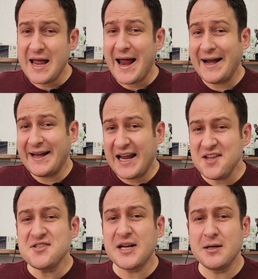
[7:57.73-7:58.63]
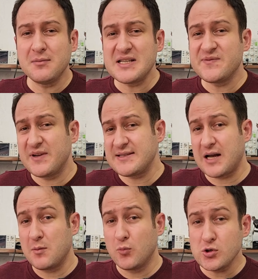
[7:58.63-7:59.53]
and N-channel MOSFETs
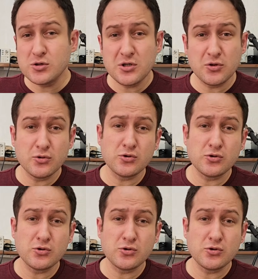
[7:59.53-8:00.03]
are mostly used